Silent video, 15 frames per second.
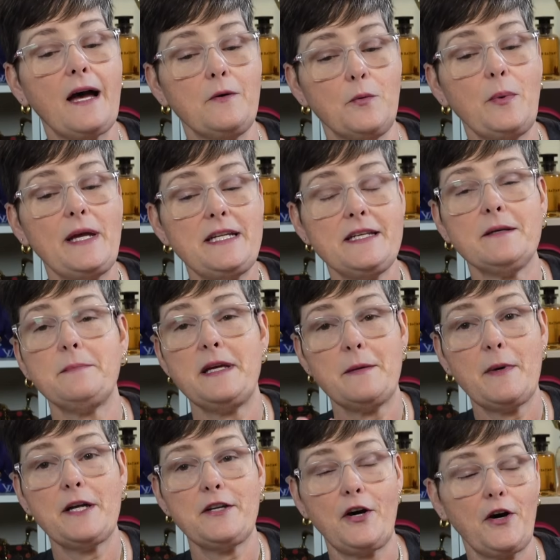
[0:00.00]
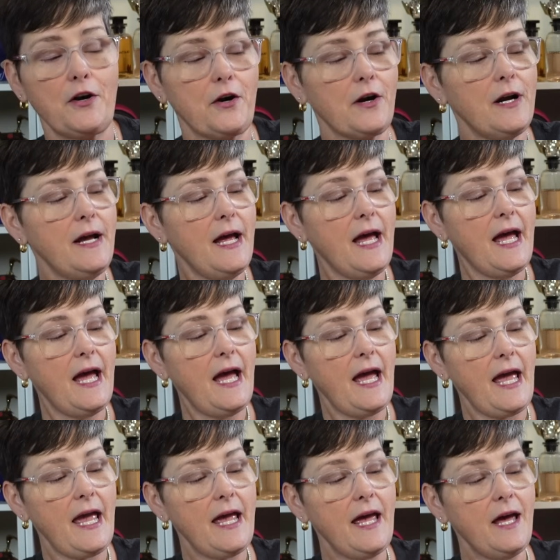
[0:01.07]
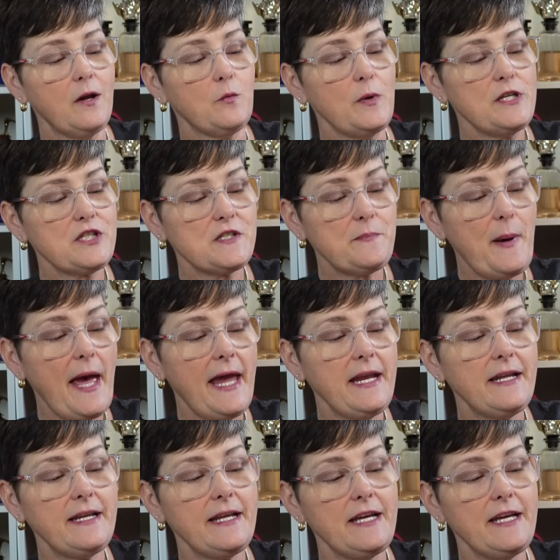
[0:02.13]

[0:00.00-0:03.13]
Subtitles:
We did, me and my daughter, and we just painted